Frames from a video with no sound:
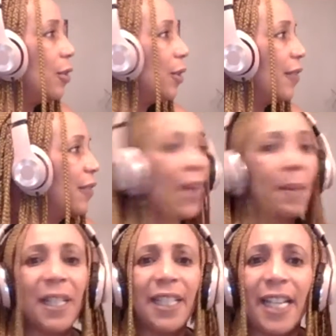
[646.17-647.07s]
know if the
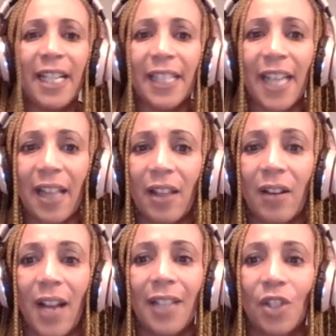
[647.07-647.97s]
family did it
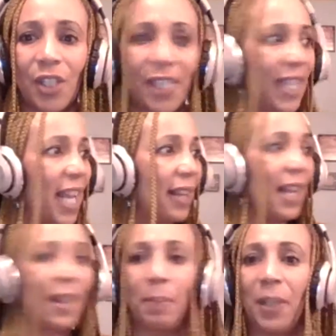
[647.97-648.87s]
either. And to think
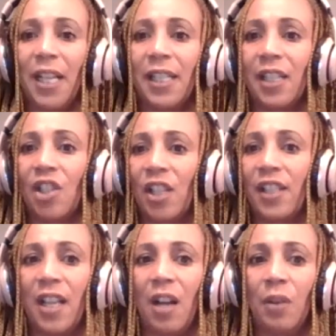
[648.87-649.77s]
that the police are
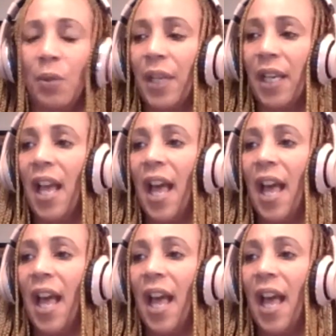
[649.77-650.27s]
just now doing